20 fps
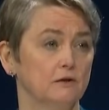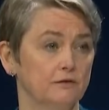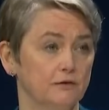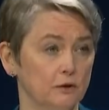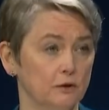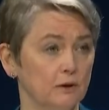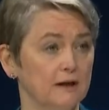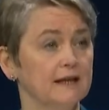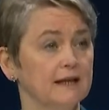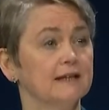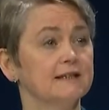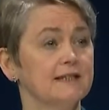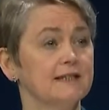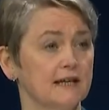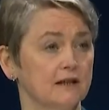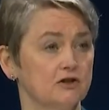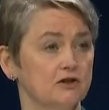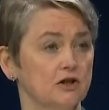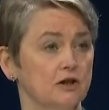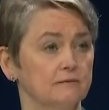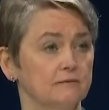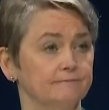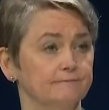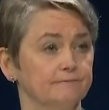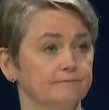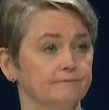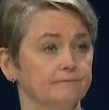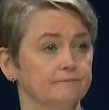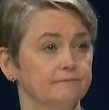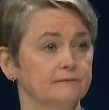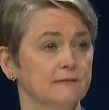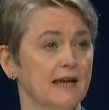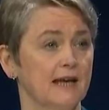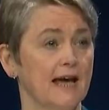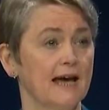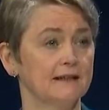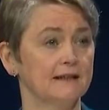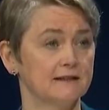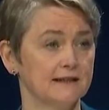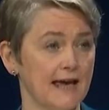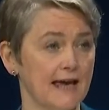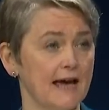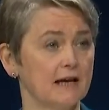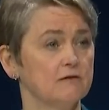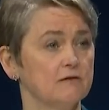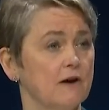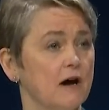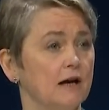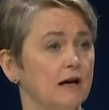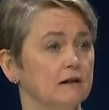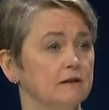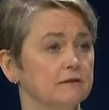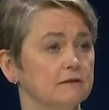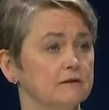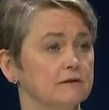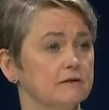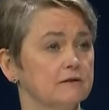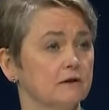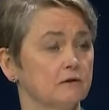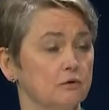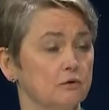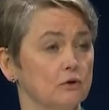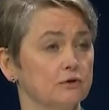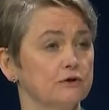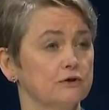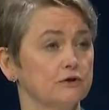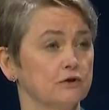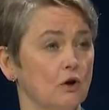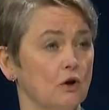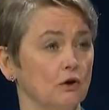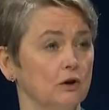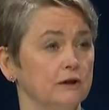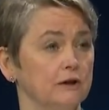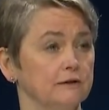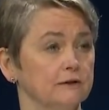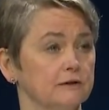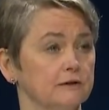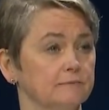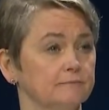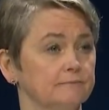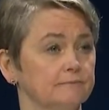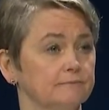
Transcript: fueling addiction and gang violence across Scotland.